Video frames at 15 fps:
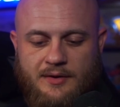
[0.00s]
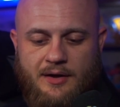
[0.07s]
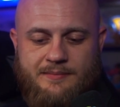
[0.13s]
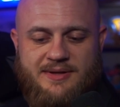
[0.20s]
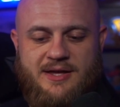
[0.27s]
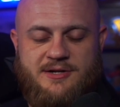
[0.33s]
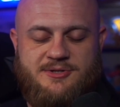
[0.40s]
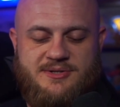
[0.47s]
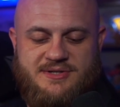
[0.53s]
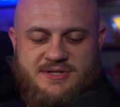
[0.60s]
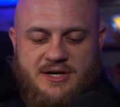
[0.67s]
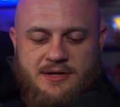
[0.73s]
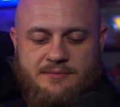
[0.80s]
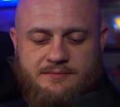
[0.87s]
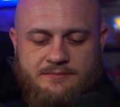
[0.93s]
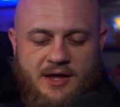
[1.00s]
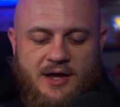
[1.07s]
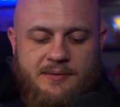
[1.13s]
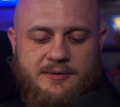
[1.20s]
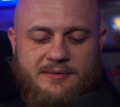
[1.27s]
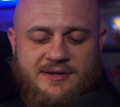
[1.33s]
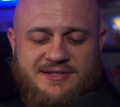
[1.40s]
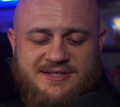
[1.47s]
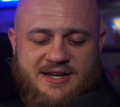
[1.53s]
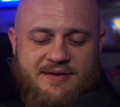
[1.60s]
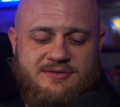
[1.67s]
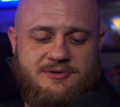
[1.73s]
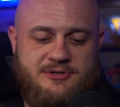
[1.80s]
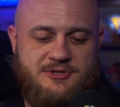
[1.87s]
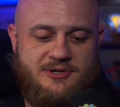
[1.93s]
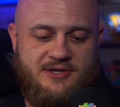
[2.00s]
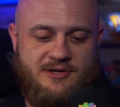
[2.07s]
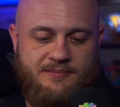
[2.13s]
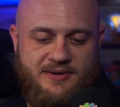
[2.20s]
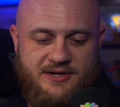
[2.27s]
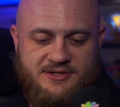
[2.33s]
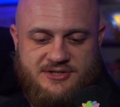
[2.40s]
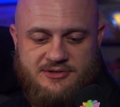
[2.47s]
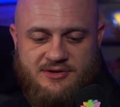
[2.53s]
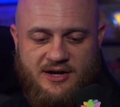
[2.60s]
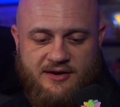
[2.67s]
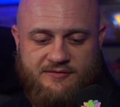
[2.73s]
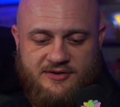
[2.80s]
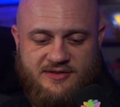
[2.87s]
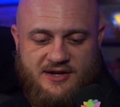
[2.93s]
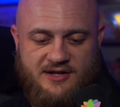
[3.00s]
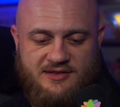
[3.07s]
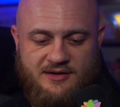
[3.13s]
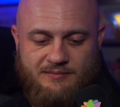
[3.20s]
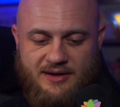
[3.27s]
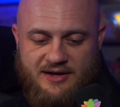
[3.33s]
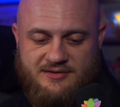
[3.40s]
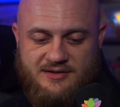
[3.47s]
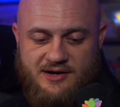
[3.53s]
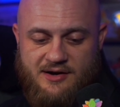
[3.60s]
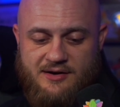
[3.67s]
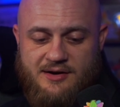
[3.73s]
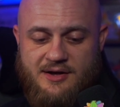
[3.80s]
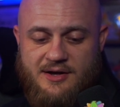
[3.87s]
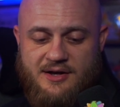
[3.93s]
Be interesting. Maybe really safe to retreat their Pikachu kind of with anything back there.